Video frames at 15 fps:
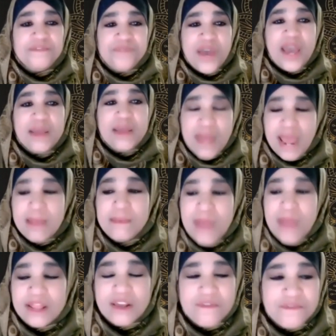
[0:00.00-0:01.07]
and
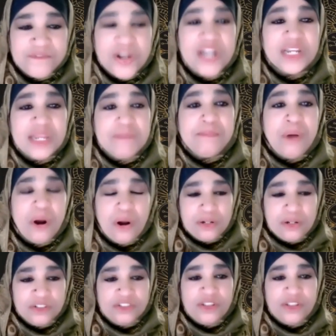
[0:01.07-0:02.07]
the funny parts,